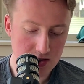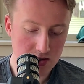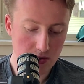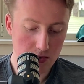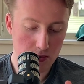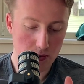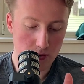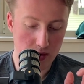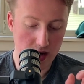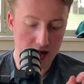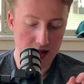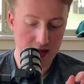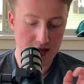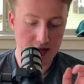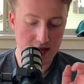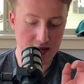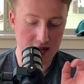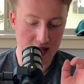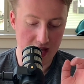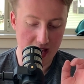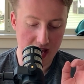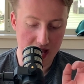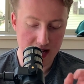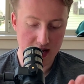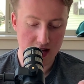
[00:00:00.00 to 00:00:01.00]
what
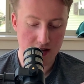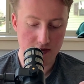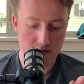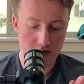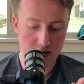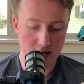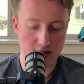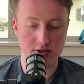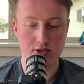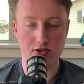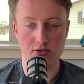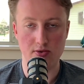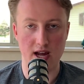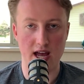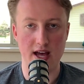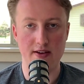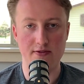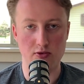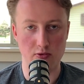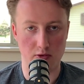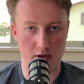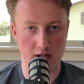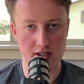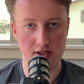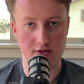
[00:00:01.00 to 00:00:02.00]
the NFL
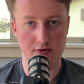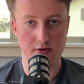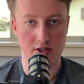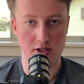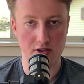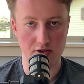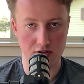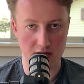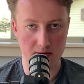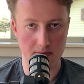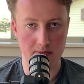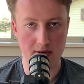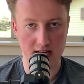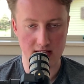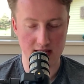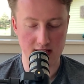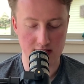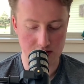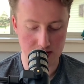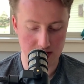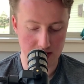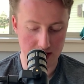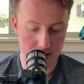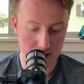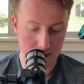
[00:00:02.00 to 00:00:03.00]
draft was for Green Bay
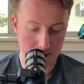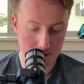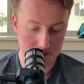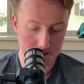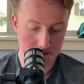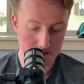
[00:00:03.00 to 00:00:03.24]
this year.